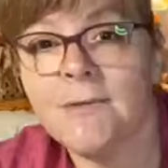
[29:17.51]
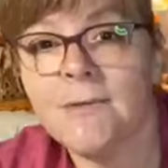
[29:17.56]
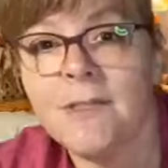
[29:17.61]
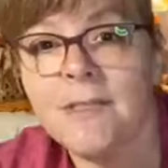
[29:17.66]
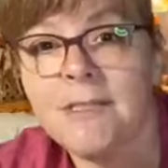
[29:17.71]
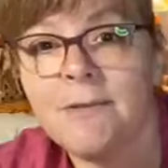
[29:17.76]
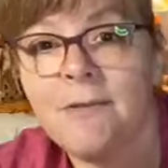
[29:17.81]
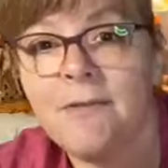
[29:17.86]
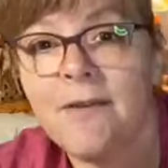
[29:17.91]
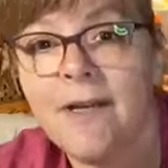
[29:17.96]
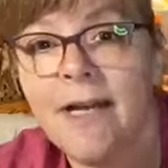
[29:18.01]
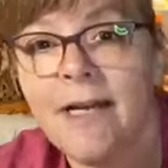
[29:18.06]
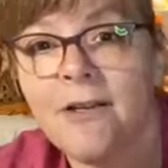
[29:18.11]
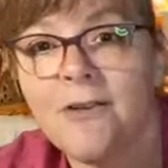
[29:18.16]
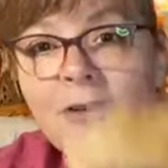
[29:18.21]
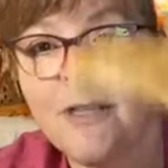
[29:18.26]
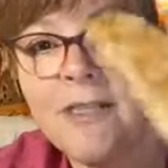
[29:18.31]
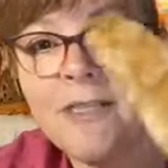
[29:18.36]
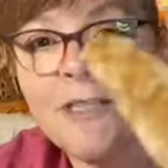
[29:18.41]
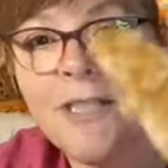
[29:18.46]
So you see we've
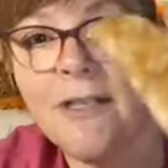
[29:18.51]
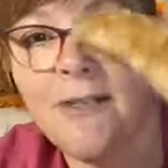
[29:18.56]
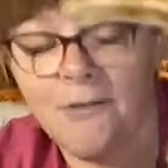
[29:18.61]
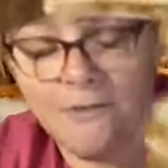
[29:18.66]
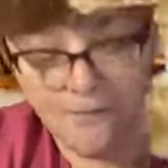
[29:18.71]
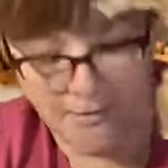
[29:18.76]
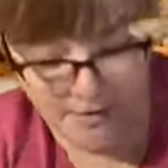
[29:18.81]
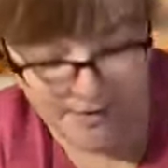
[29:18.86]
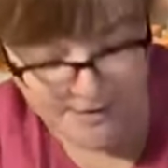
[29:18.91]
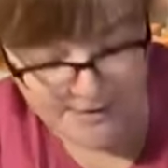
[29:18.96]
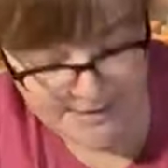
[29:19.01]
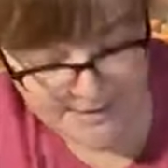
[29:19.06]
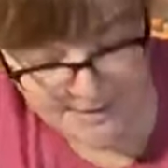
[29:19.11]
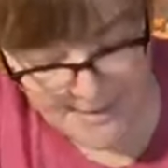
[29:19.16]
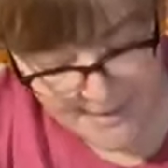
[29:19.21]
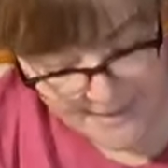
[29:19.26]
got grunge all over this.